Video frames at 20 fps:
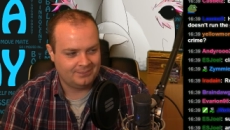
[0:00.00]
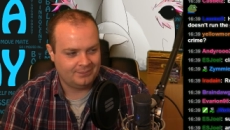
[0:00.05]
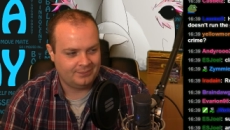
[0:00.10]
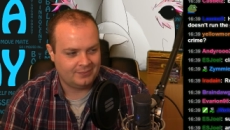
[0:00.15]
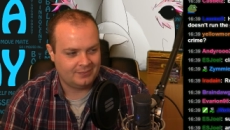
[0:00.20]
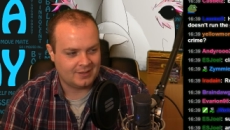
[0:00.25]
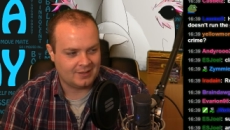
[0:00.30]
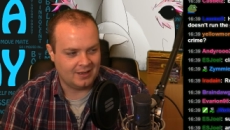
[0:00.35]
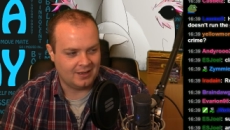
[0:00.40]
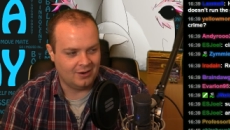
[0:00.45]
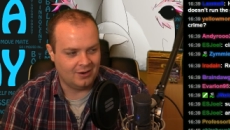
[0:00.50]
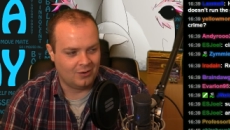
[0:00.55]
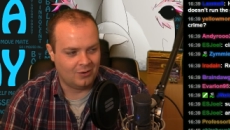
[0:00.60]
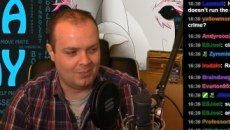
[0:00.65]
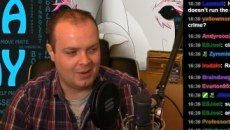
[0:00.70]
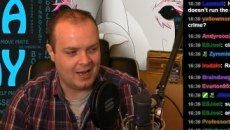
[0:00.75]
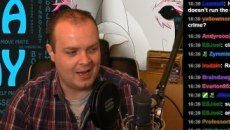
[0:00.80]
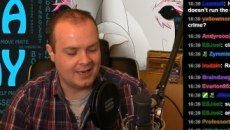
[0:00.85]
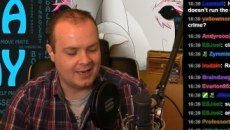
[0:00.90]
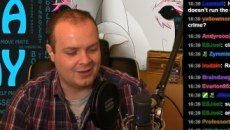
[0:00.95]
And oh
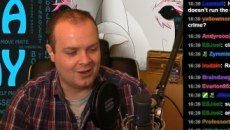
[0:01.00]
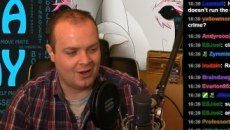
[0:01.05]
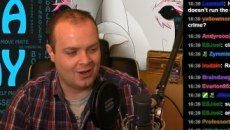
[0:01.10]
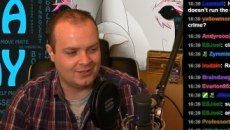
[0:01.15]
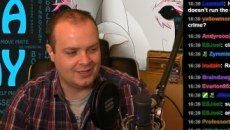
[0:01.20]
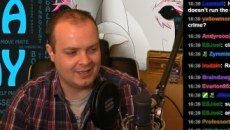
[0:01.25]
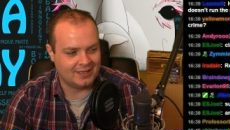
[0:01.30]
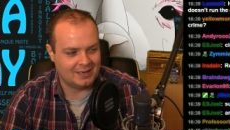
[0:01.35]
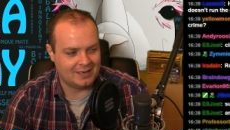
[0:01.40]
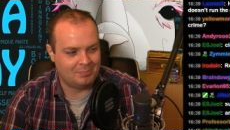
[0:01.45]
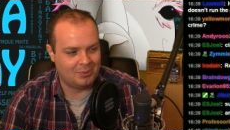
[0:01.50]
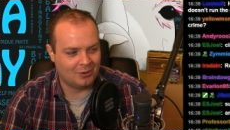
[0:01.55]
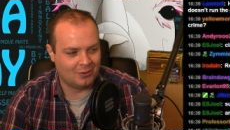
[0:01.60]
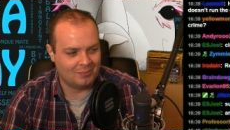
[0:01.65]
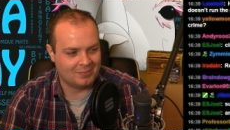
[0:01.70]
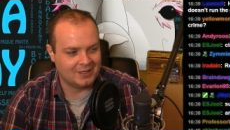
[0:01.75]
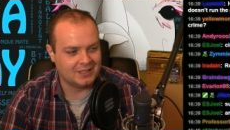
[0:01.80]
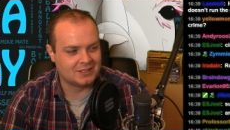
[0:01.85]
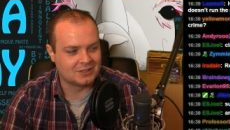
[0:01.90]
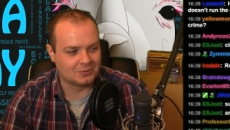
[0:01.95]
my god, did he put
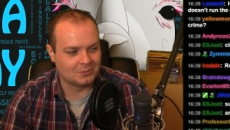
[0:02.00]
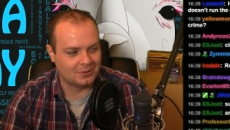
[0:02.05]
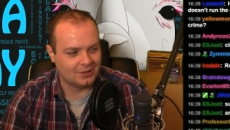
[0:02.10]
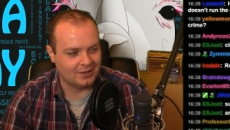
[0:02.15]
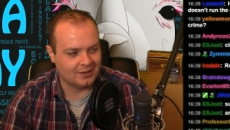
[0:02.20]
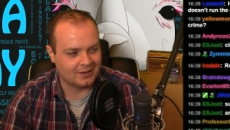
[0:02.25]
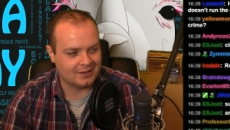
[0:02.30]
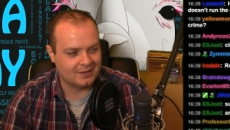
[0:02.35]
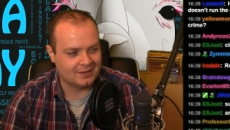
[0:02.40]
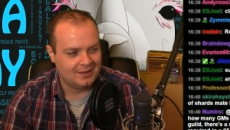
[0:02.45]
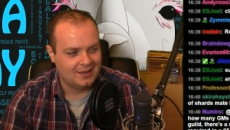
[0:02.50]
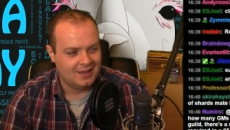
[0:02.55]
me to work.